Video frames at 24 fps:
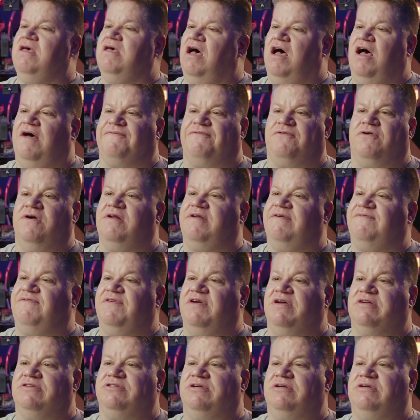off-grid
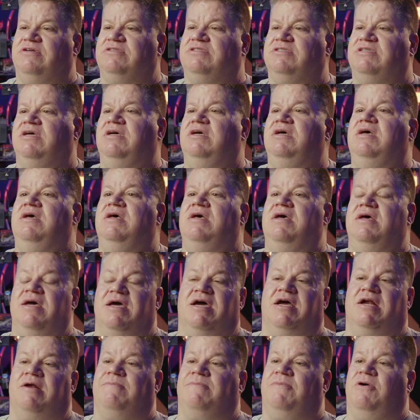adventures,
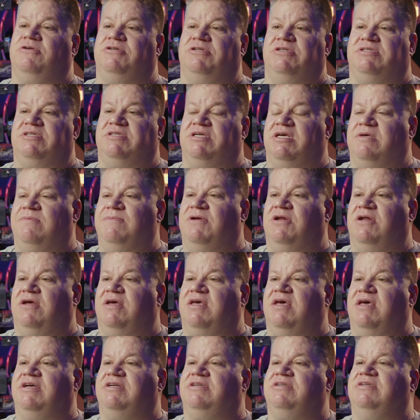and emergency
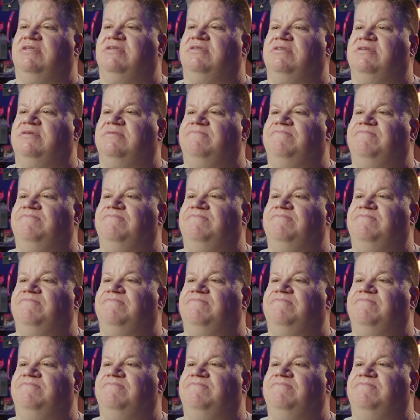communications.